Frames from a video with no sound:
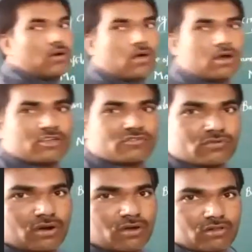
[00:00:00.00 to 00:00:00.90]

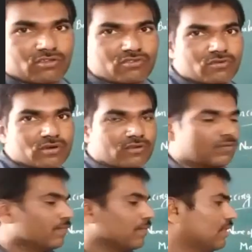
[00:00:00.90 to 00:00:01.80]
Understand or not?
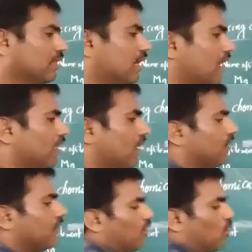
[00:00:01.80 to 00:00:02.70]
Yeah.
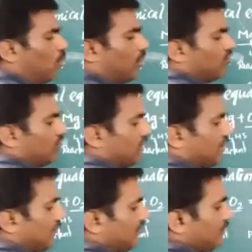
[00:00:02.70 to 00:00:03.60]
Now once check
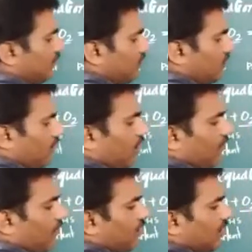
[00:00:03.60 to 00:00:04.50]
it,
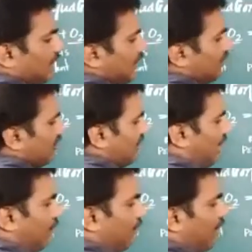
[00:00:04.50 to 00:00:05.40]
everything is the
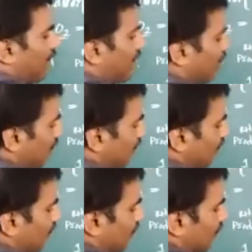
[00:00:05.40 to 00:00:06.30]
same or not?
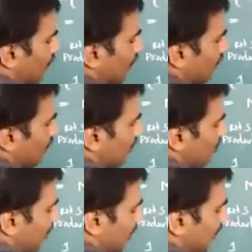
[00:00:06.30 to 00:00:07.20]
Here
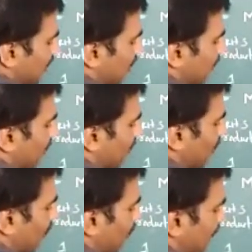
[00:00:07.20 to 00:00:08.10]
once check it,
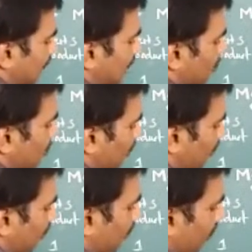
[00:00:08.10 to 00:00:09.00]

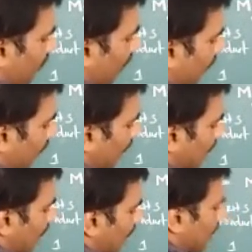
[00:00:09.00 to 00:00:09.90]
magnesium and
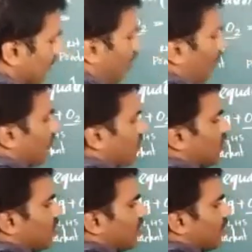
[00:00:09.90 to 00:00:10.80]
as well as
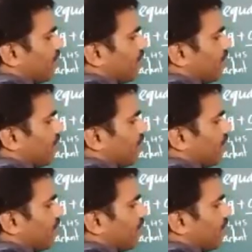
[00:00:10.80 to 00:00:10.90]
oxygen.